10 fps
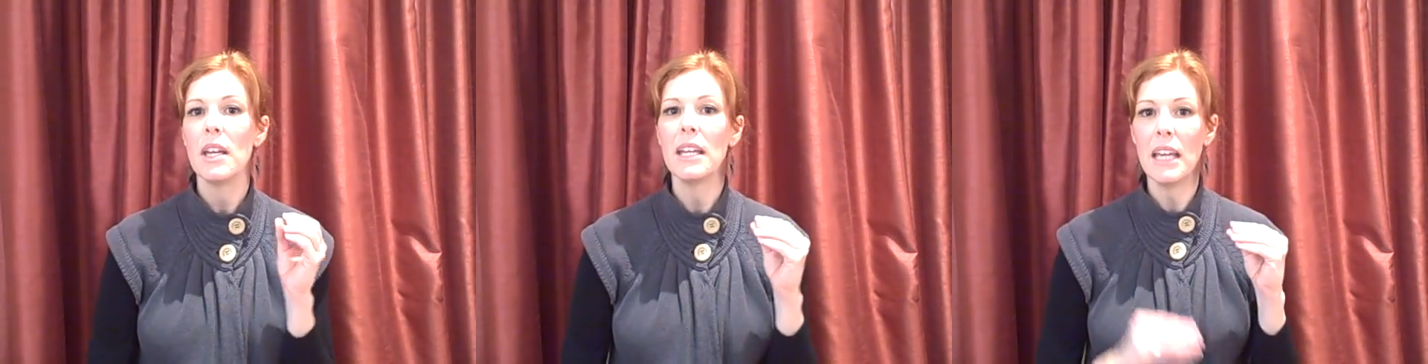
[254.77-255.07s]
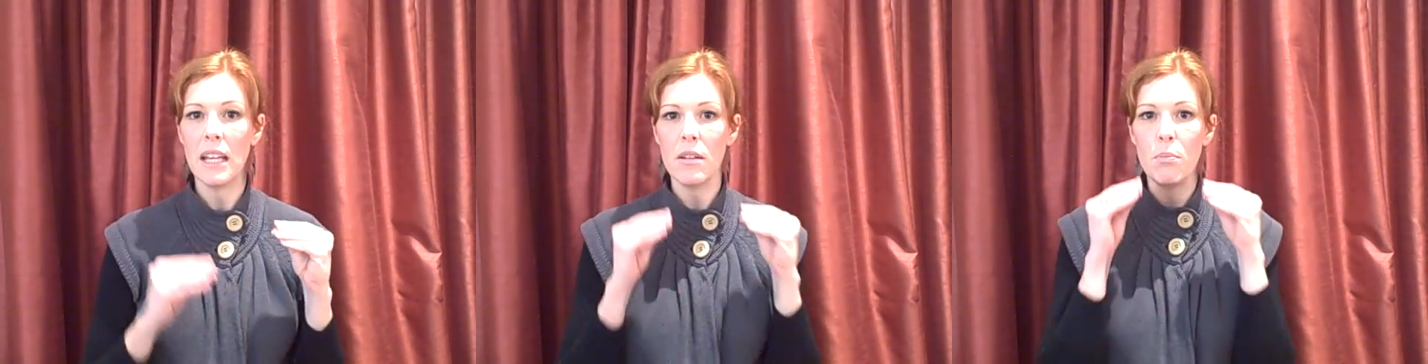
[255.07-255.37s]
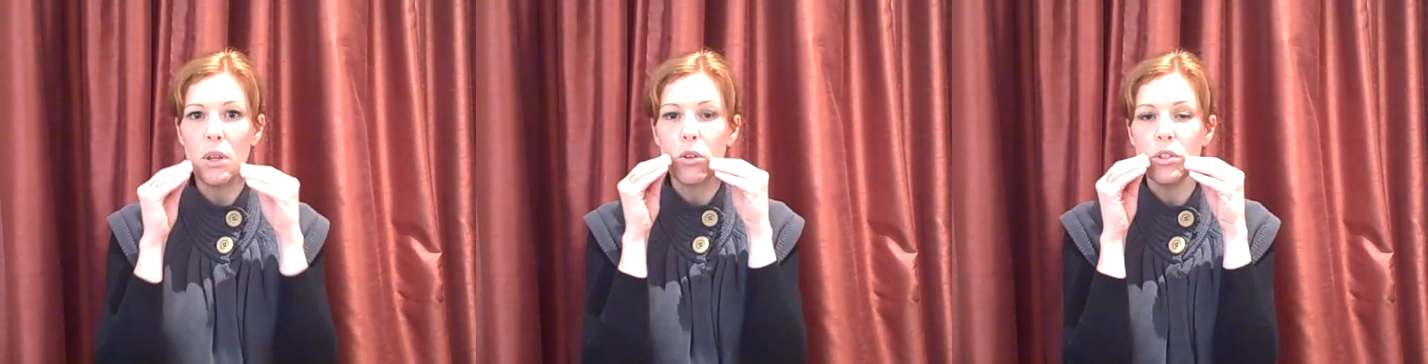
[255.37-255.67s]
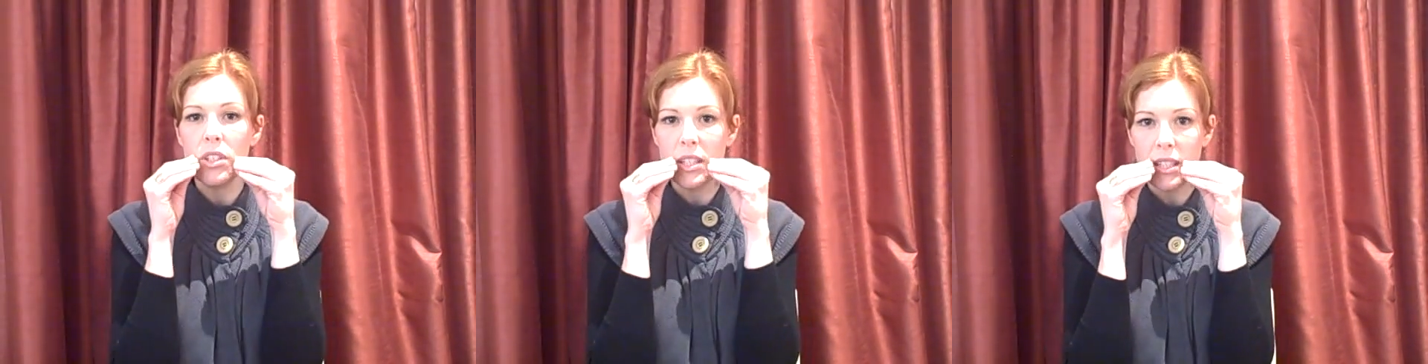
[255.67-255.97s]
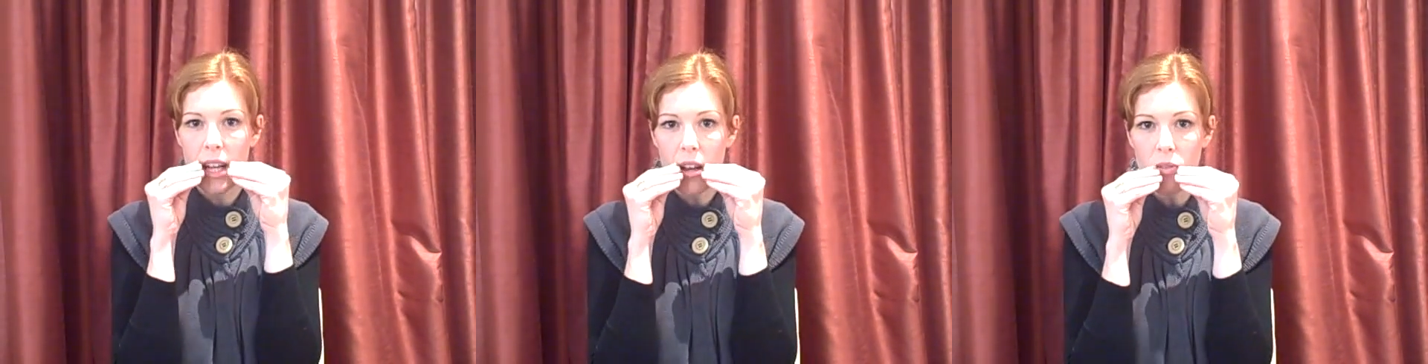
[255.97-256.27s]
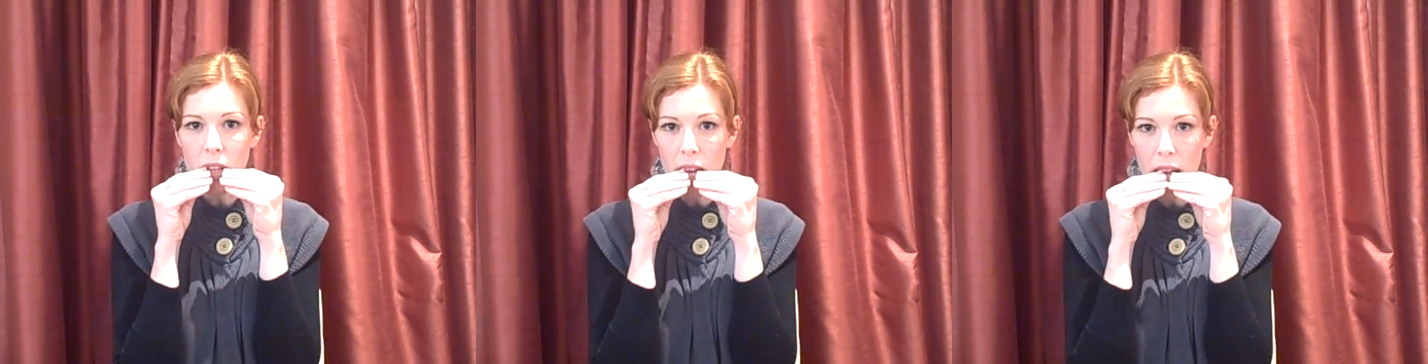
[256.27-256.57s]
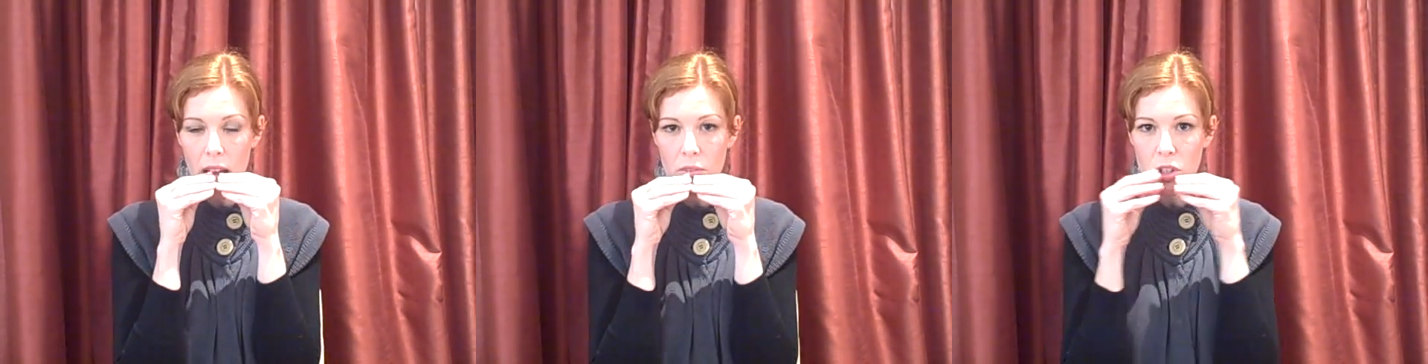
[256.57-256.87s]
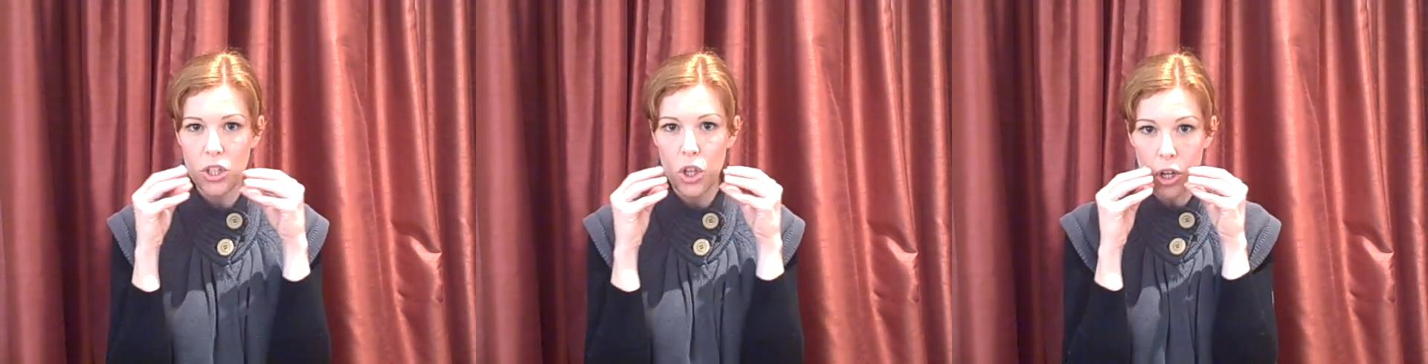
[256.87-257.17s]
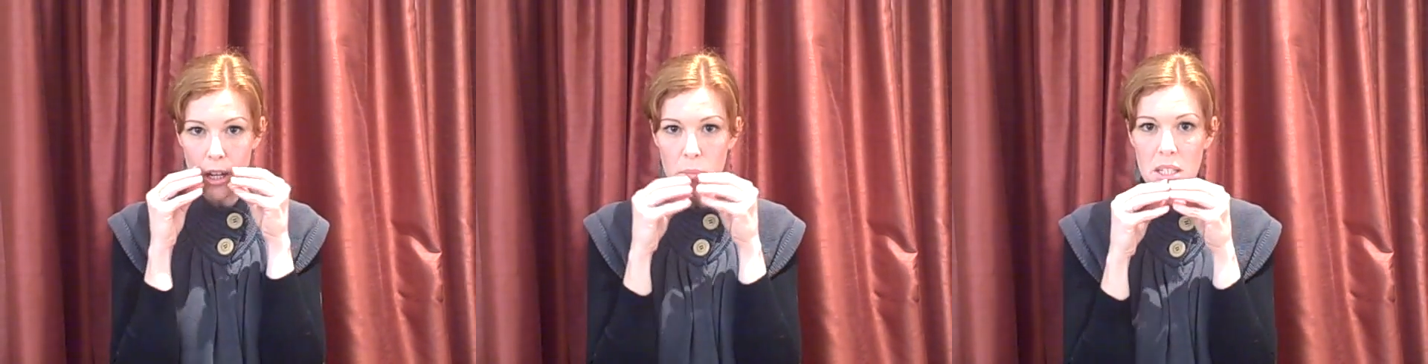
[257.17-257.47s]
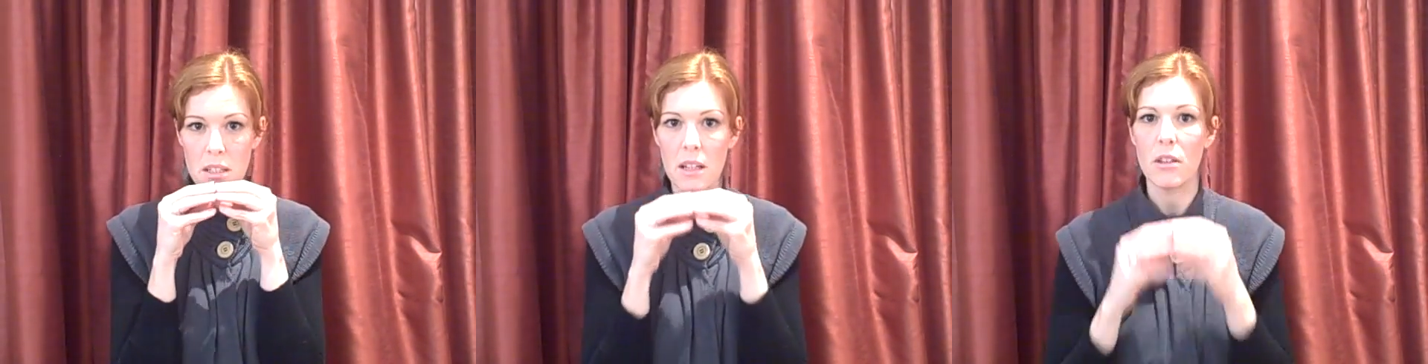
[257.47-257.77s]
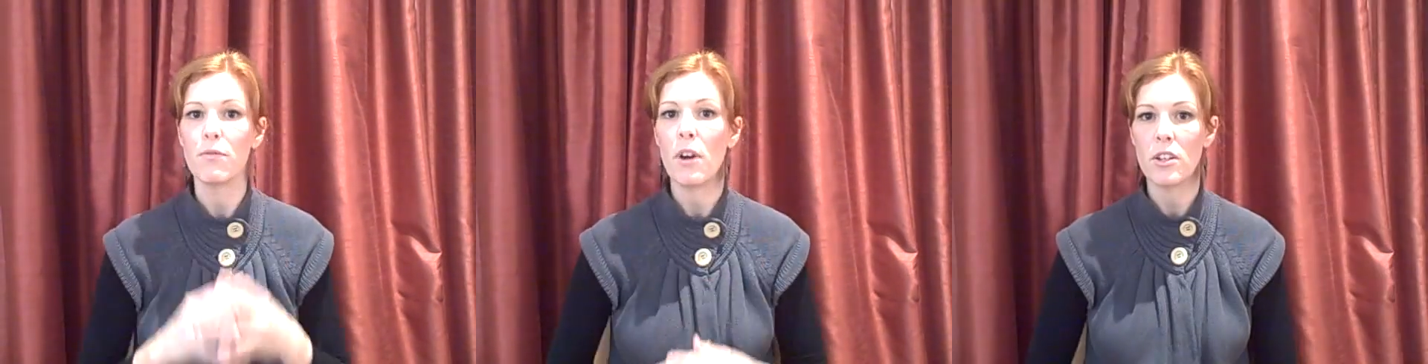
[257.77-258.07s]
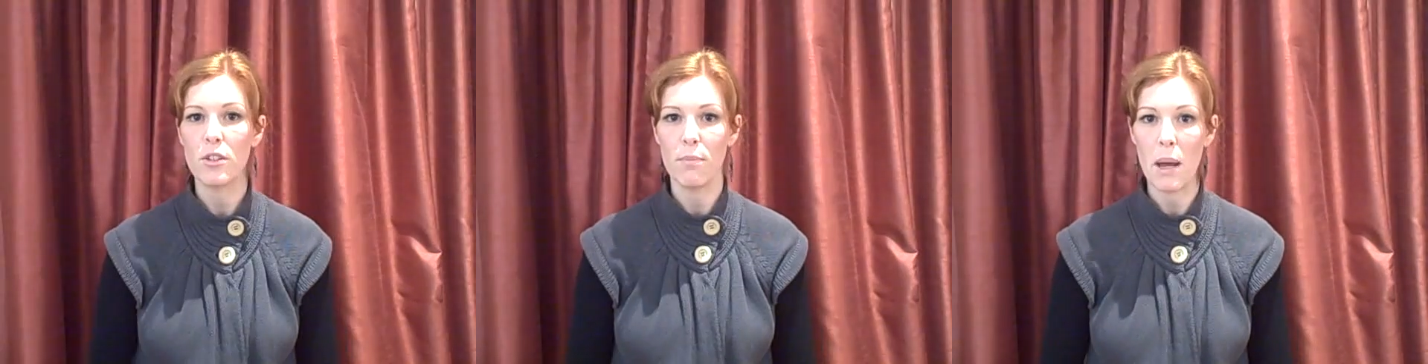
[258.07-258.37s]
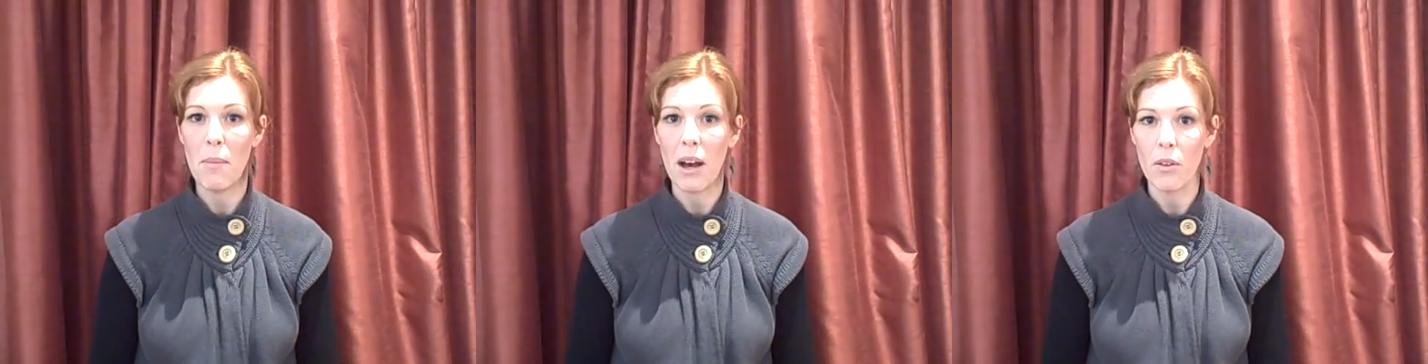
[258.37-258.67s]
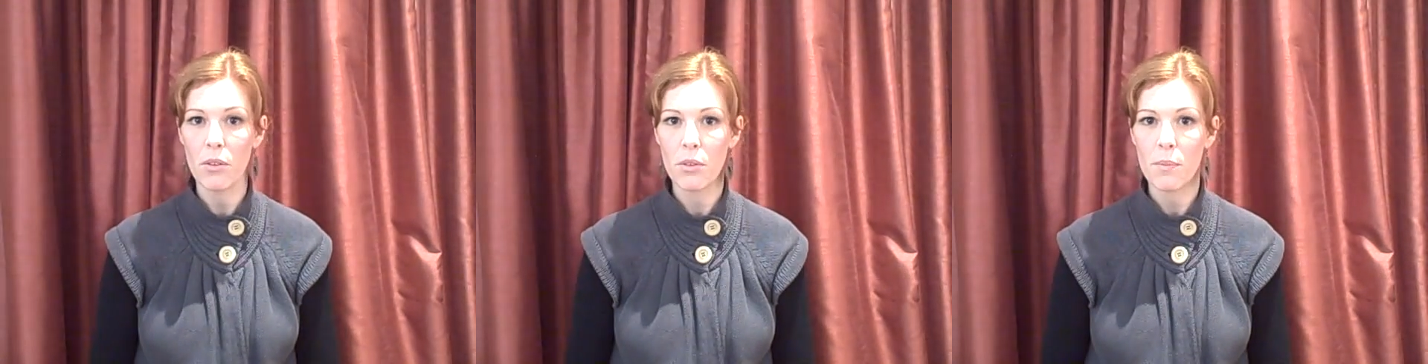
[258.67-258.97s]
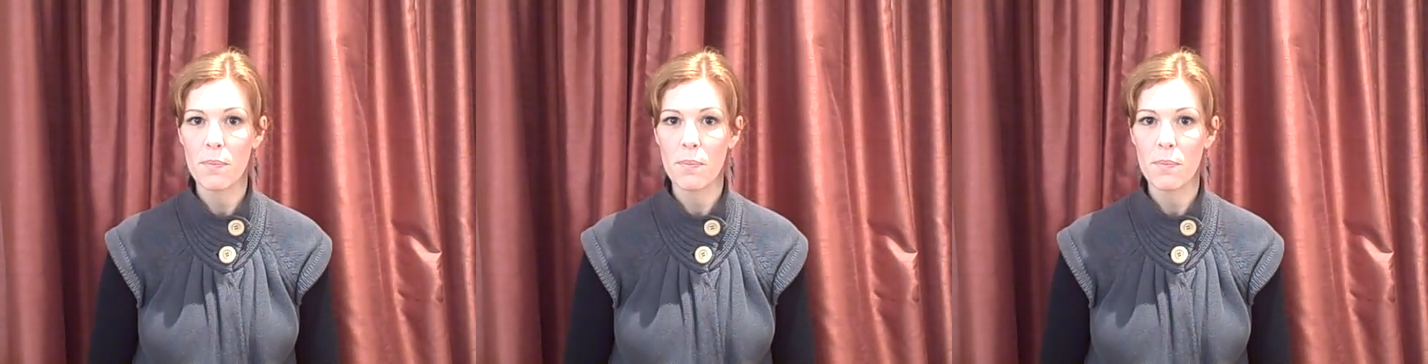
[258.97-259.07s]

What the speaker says: Again, because the sound that I have is so limited at the front of my mouth.